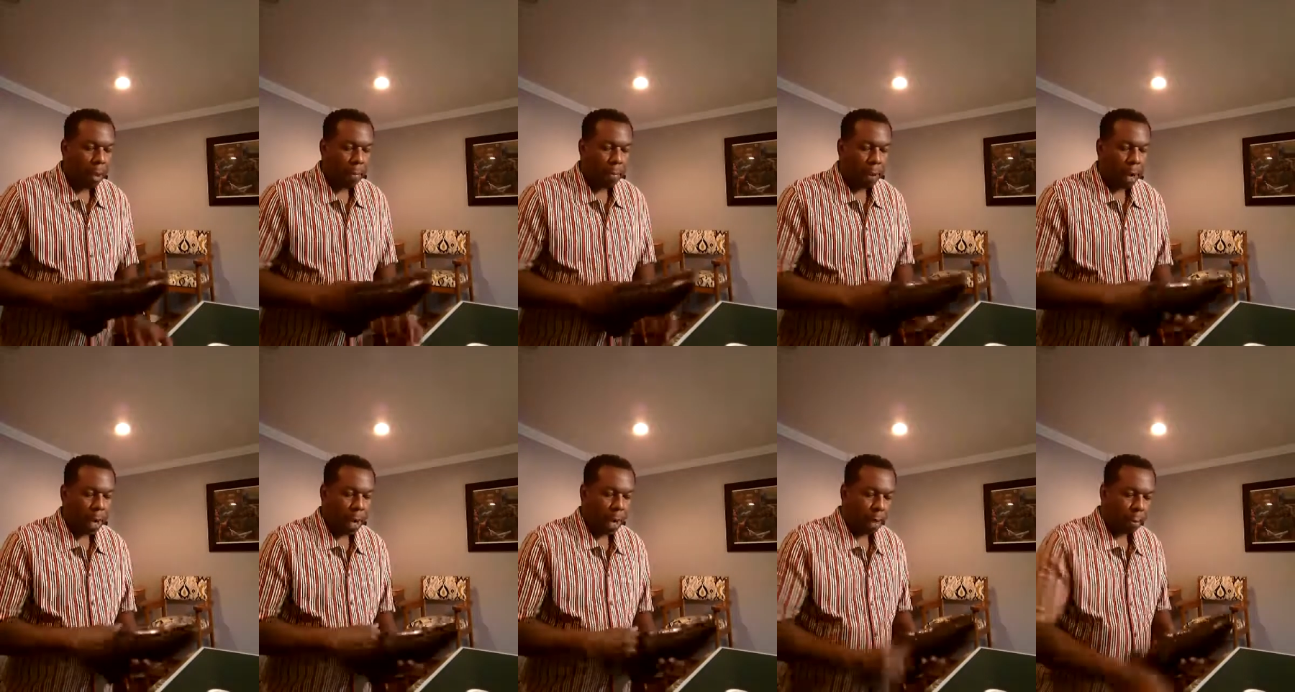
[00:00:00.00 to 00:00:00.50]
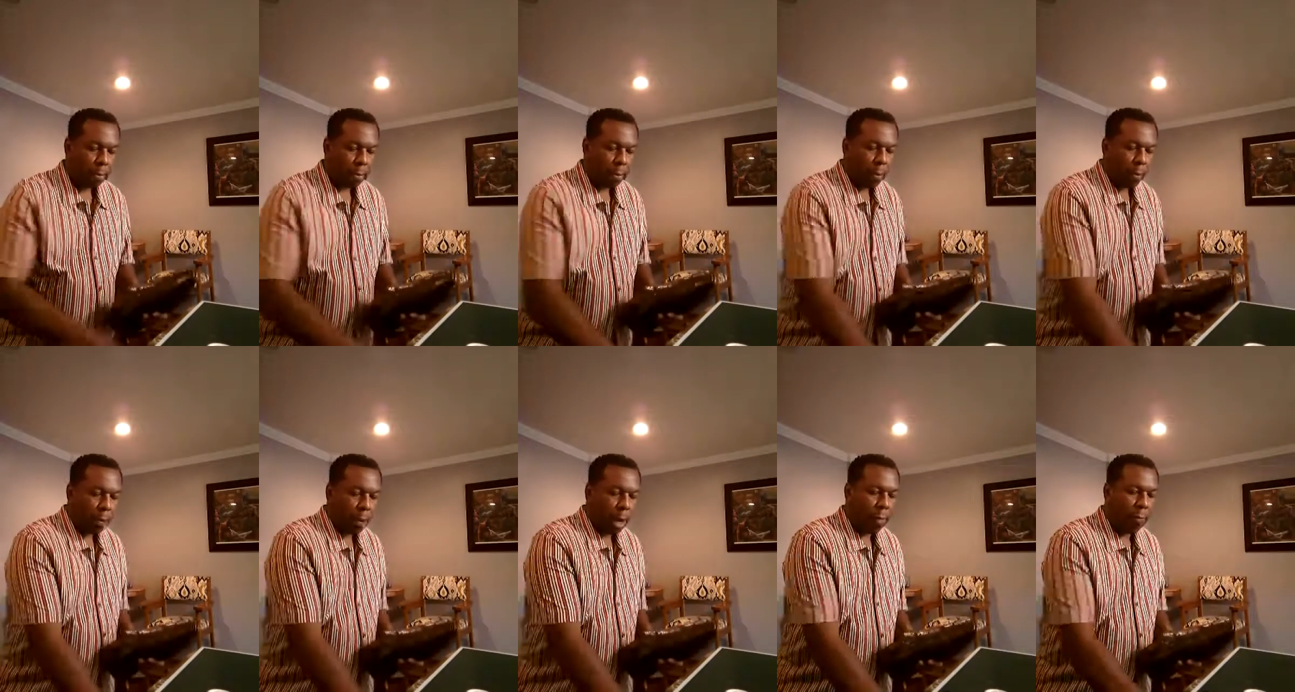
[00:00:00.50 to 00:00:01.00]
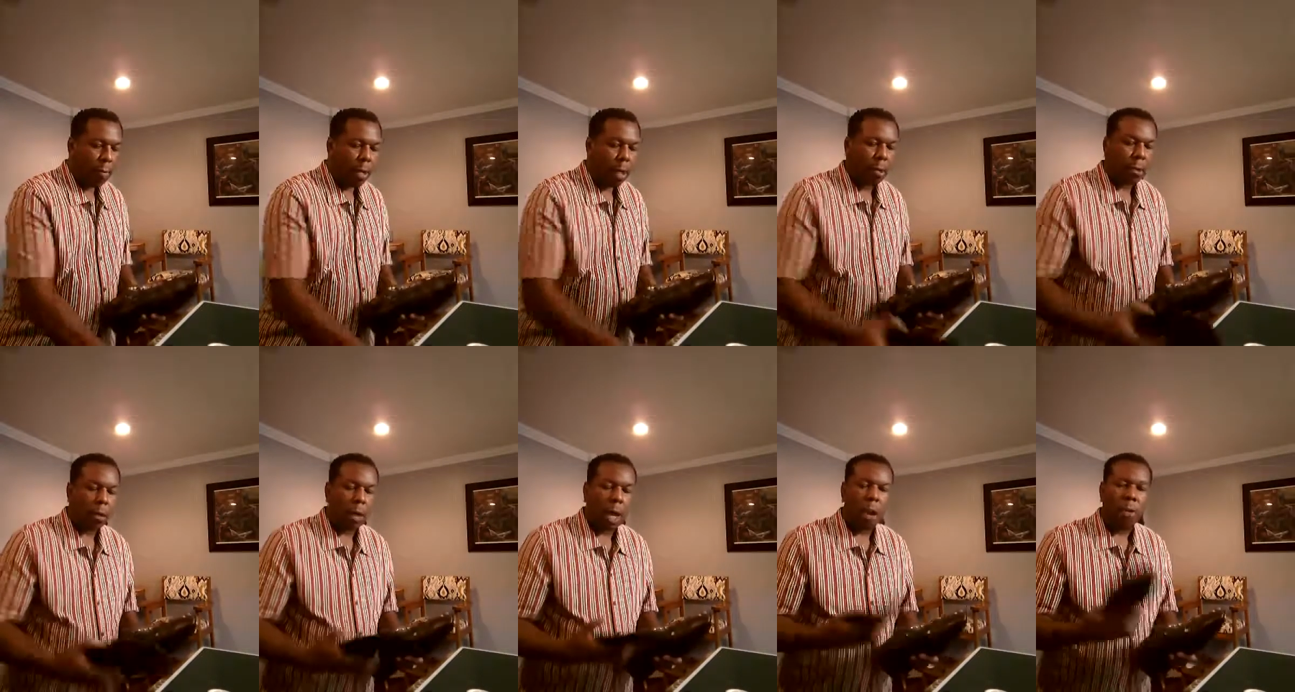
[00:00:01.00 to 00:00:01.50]
But what I've done
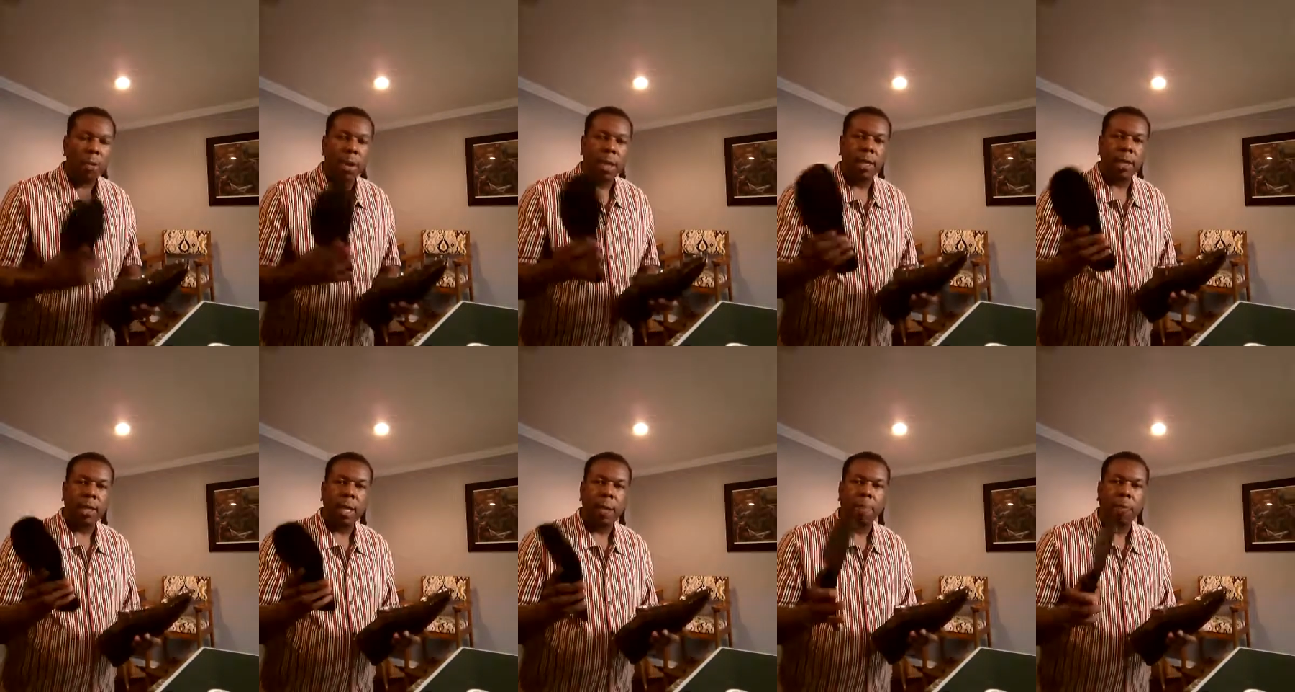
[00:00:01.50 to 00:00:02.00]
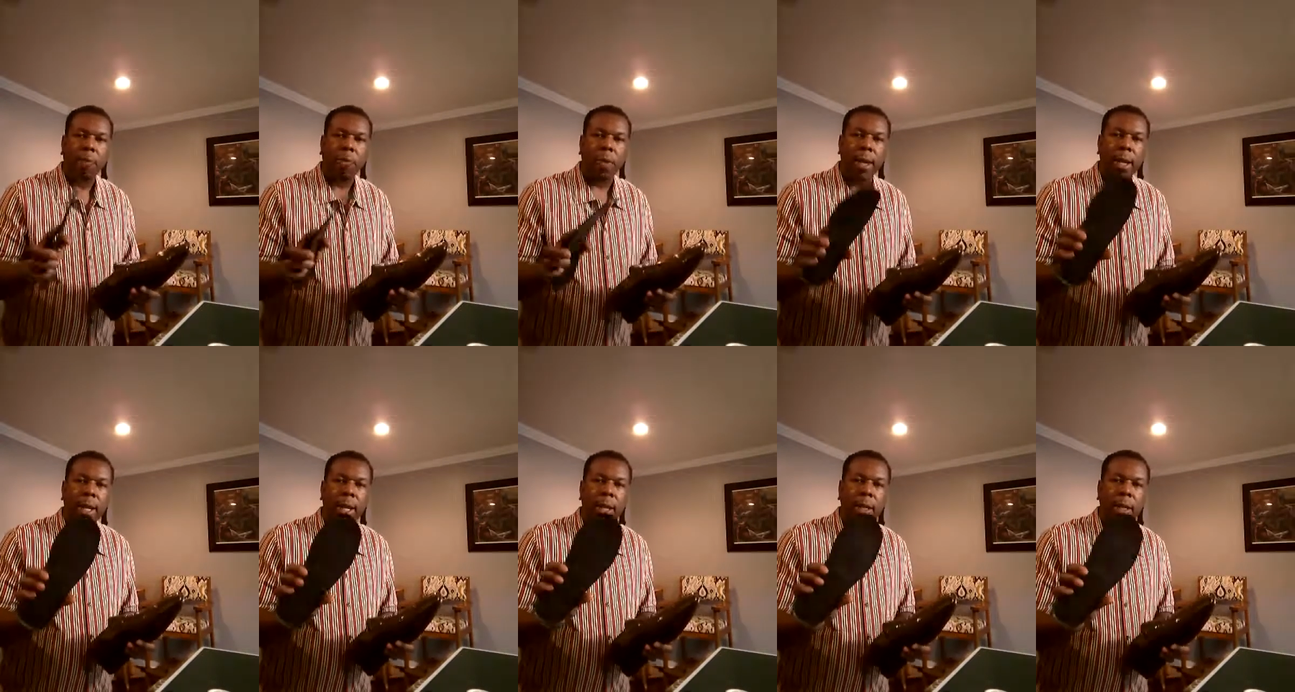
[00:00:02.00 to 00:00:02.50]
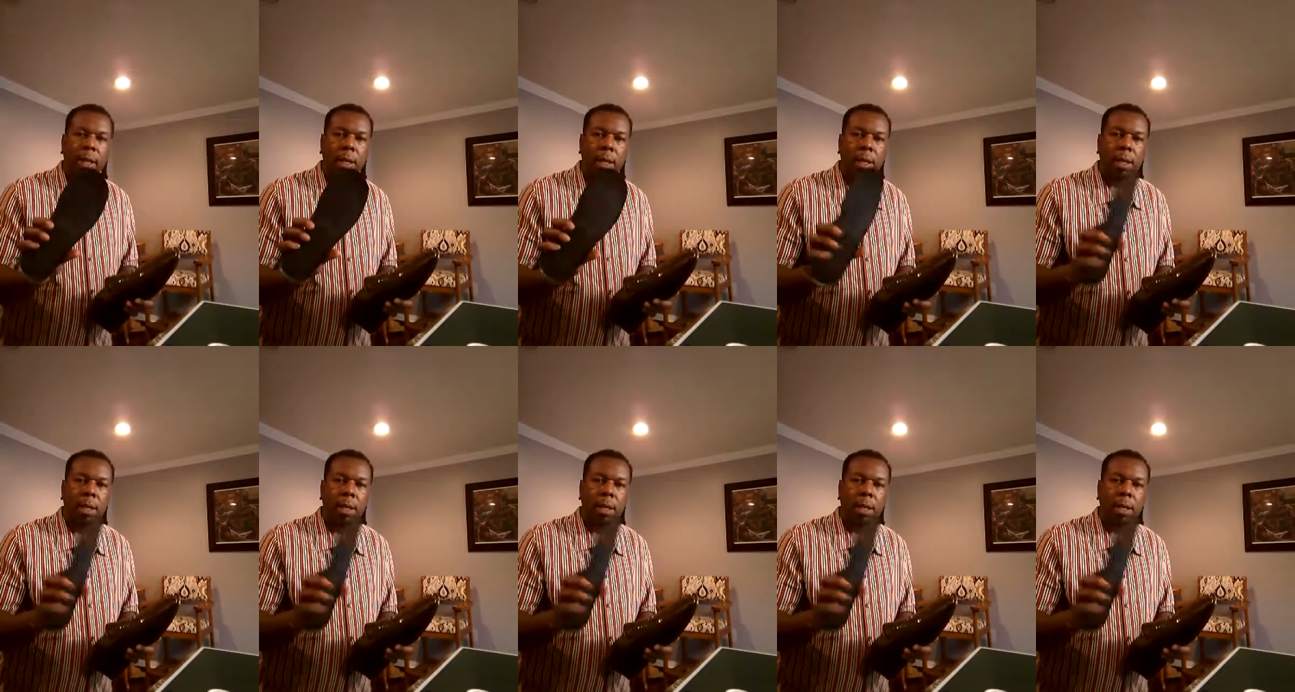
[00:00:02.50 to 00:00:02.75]
is already separated